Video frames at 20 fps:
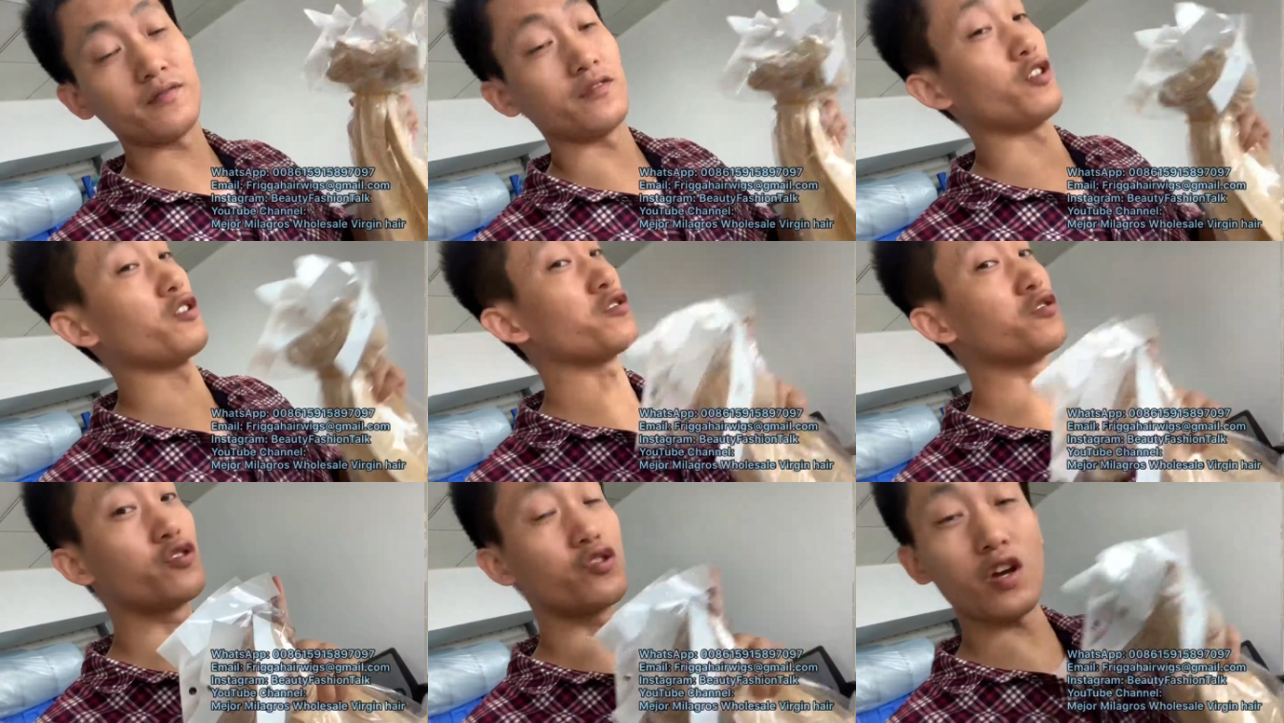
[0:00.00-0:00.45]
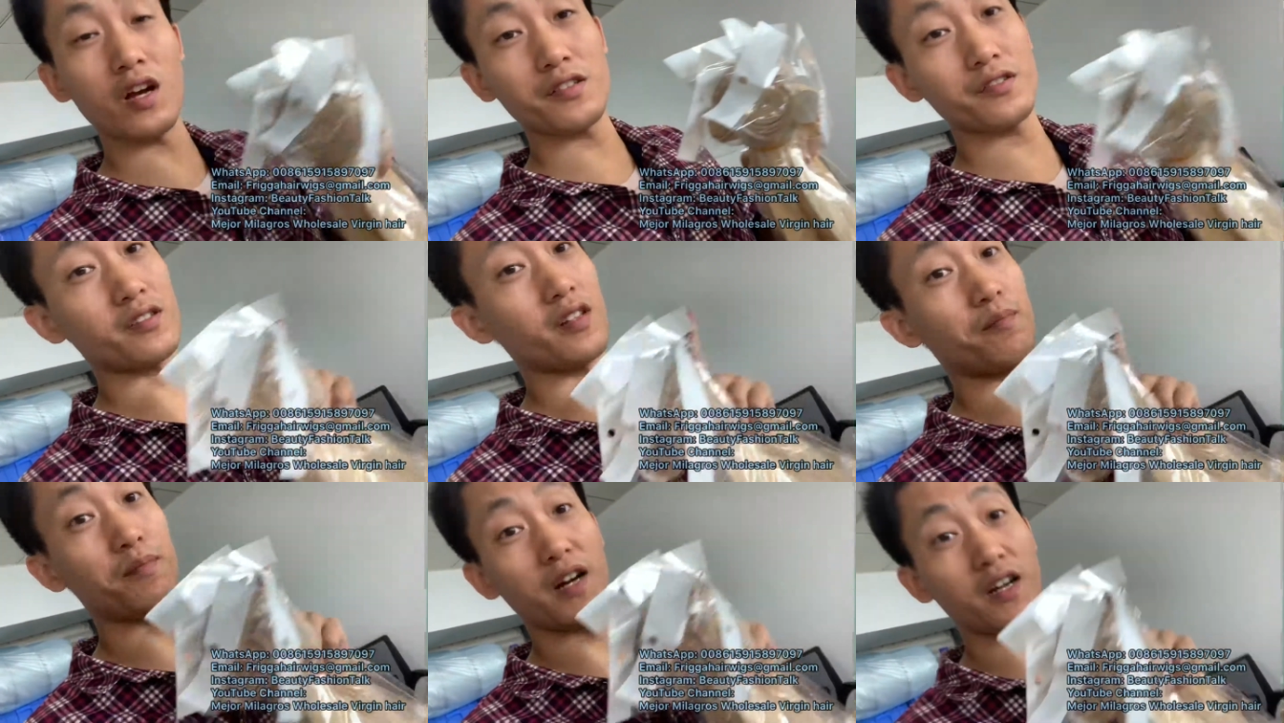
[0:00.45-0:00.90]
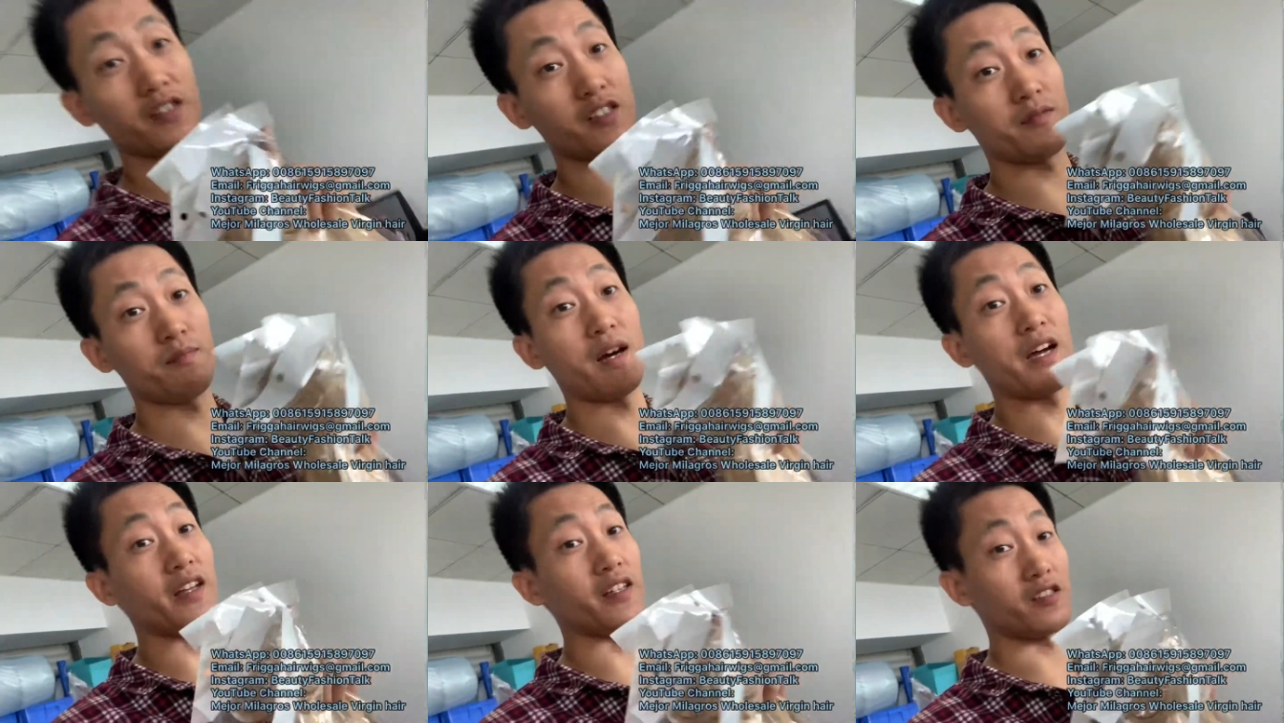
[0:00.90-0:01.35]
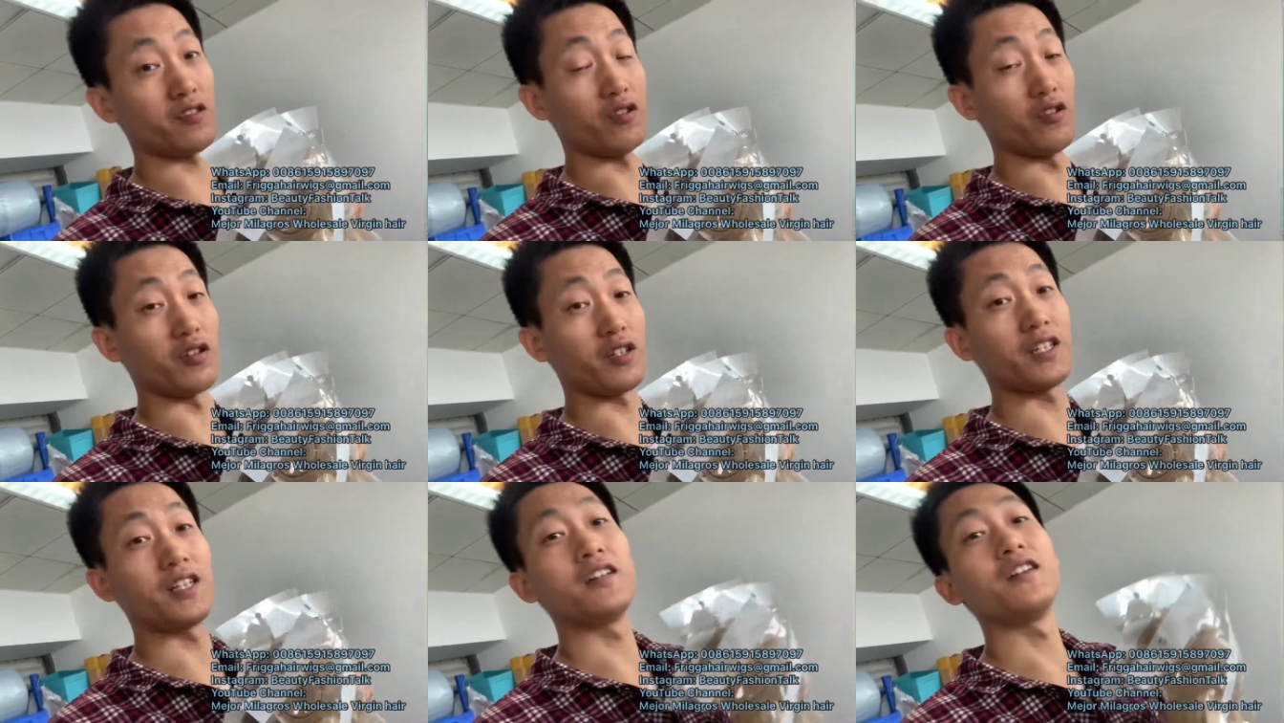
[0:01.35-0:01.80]
Don't judge the person by his
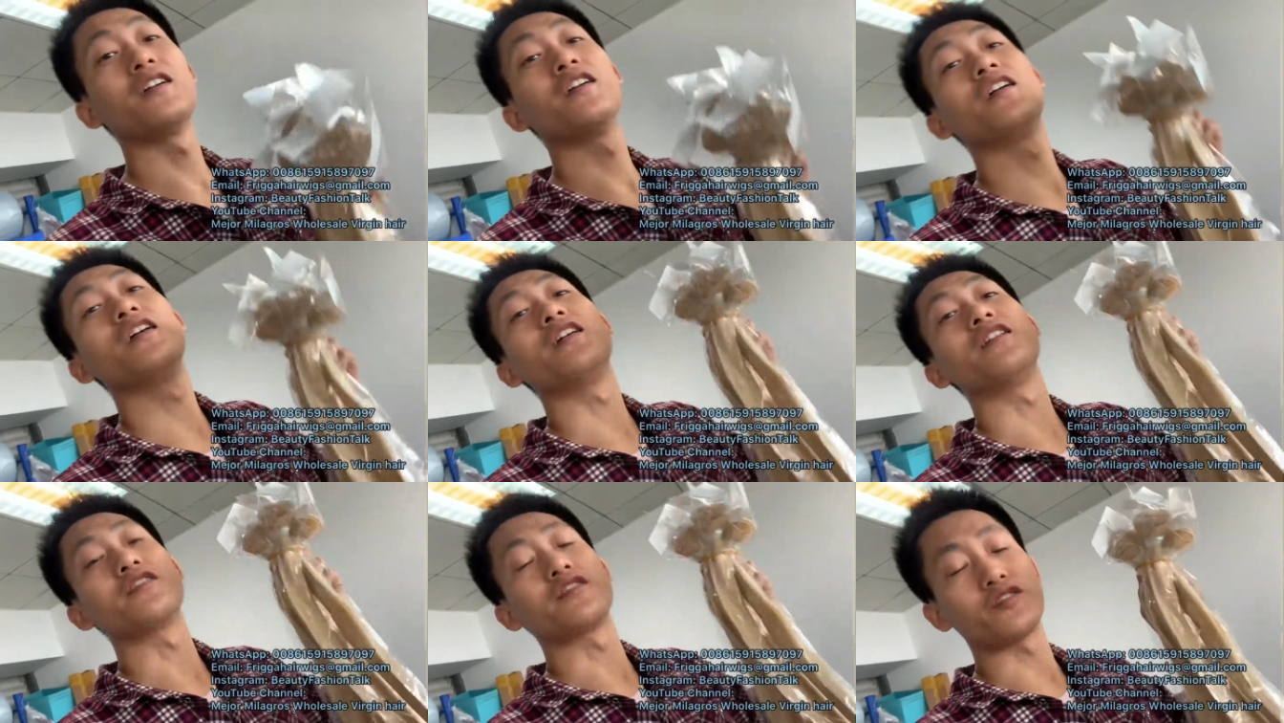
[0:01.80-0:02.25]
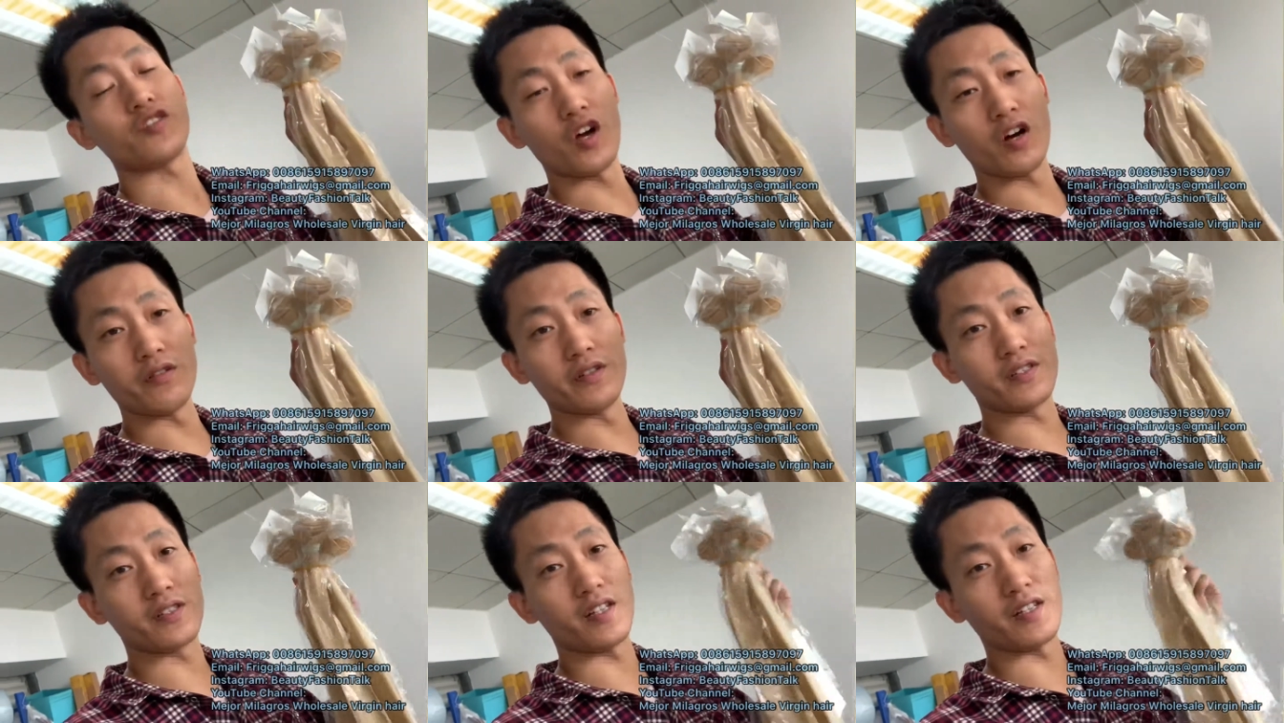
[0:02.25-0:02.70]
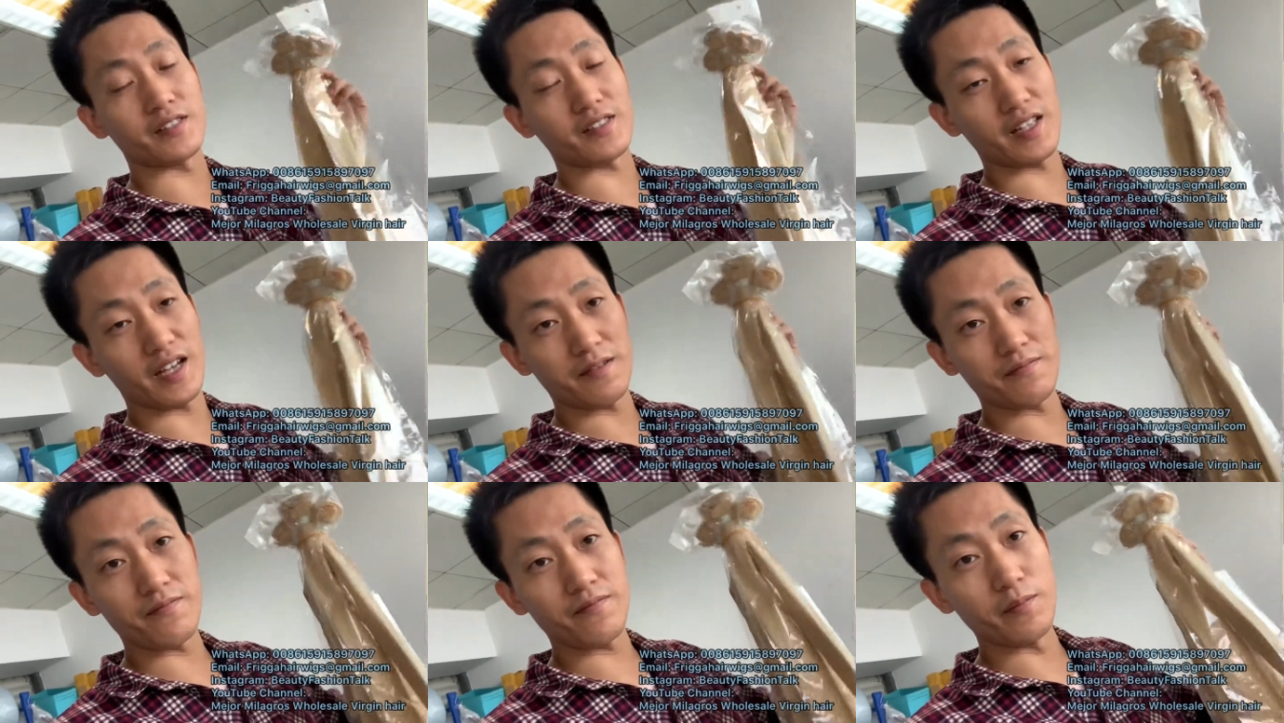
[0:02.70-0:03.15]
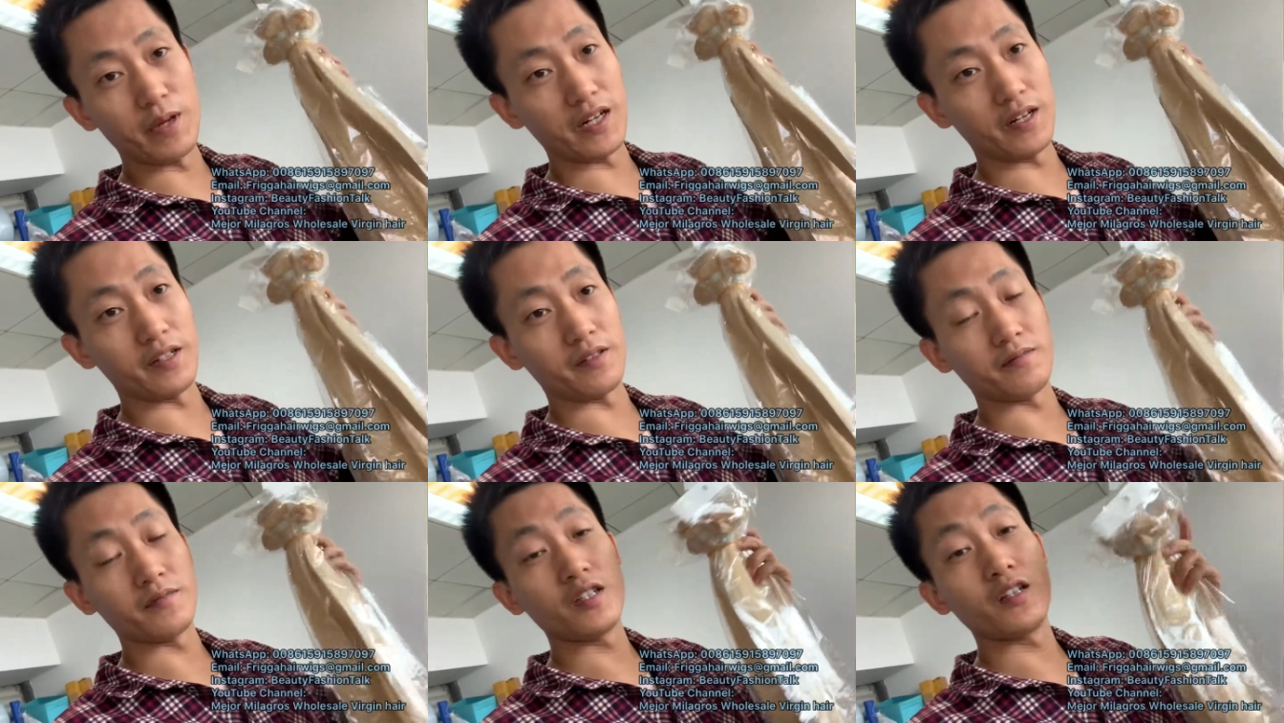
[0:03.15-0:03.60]
look. So it's the same
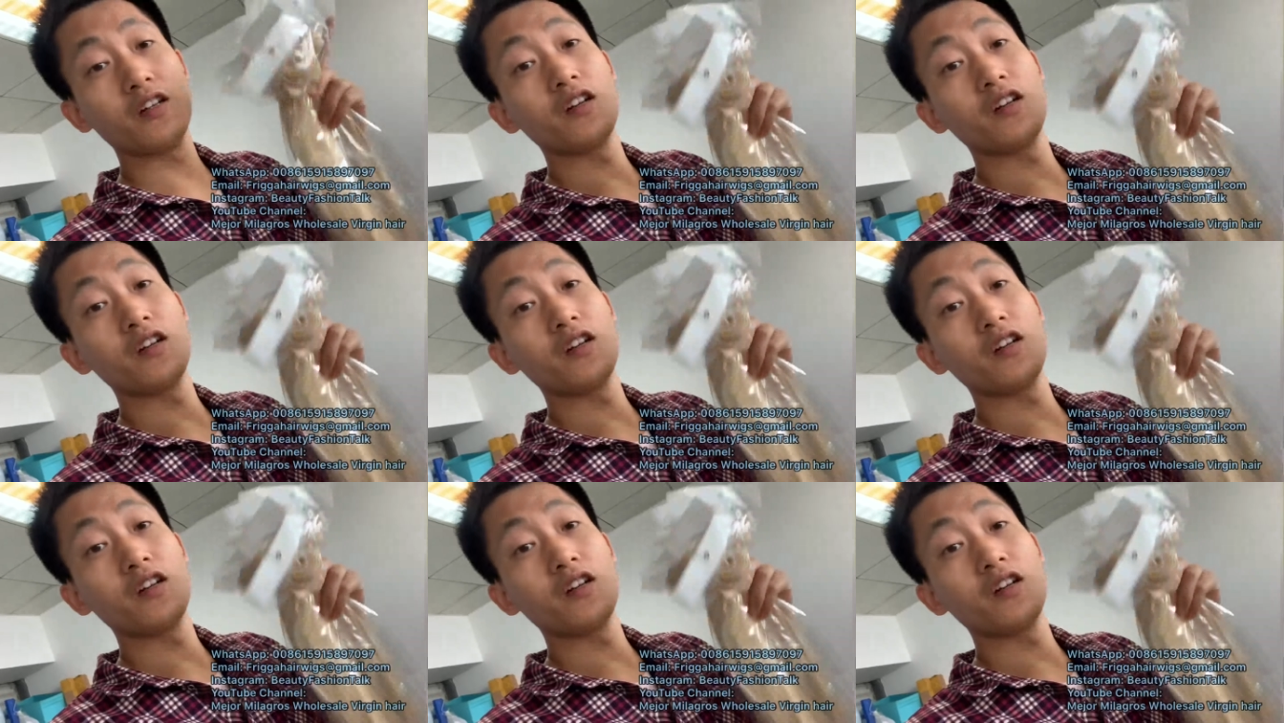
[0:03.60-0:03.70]
meaning.